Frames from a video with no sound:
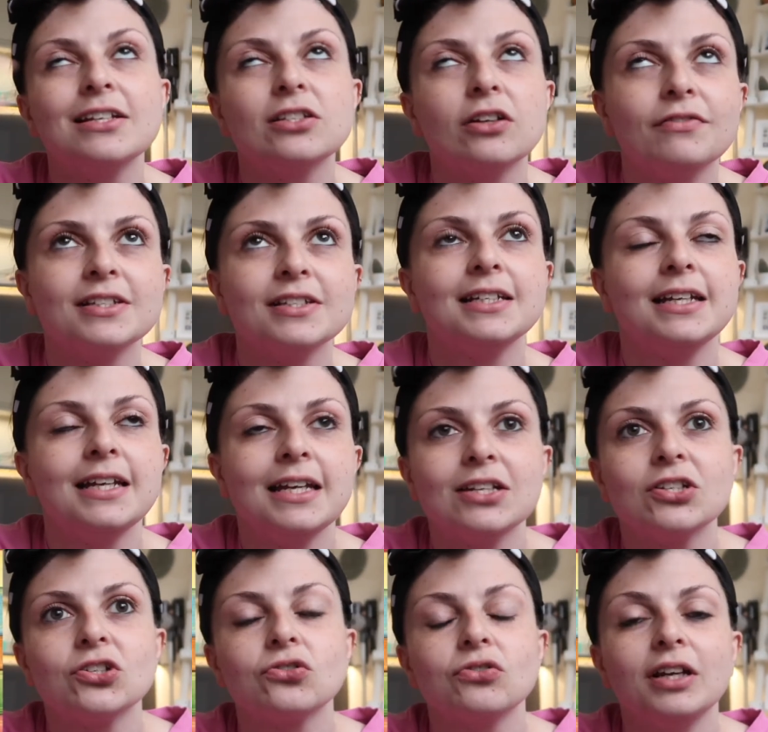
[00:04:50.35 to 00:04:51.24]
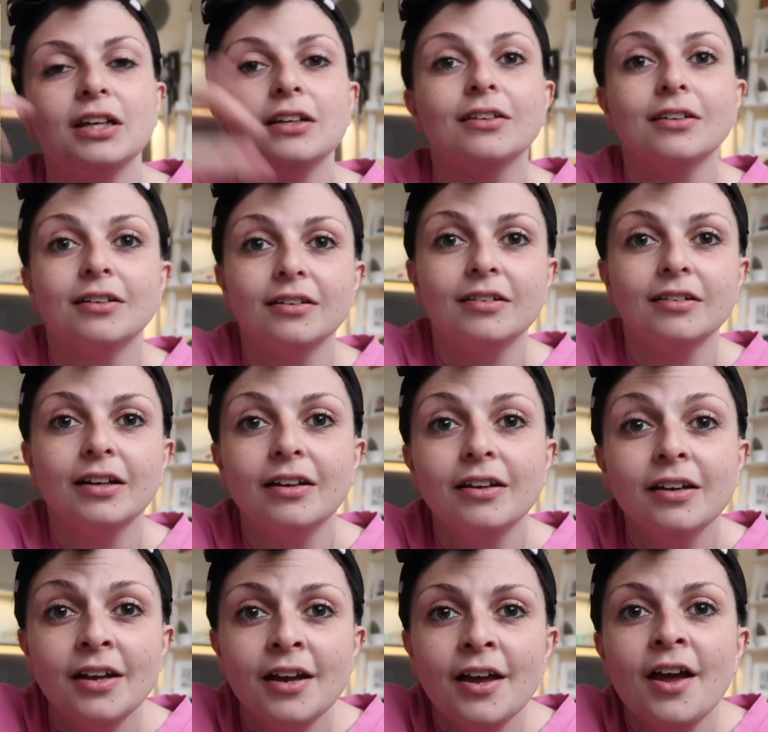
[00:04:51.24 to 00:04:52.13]
obviously history,
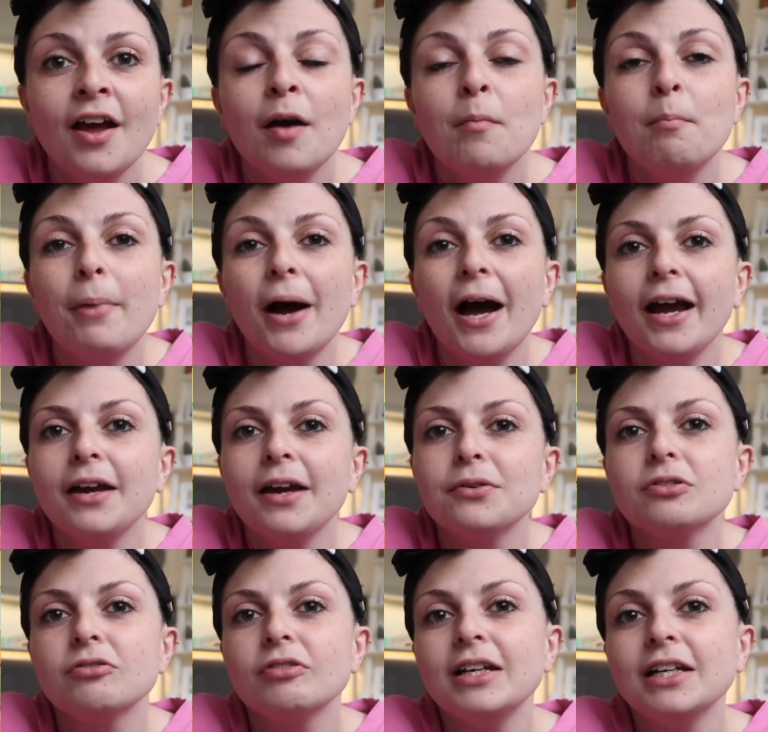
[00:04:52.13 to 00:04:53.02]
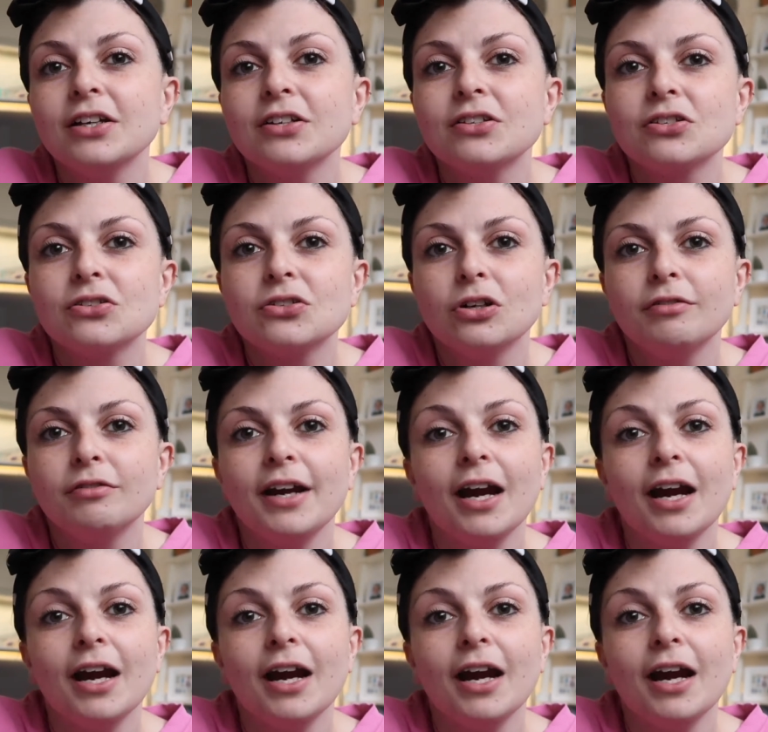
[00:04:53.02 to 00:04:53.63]
but it was a really good story.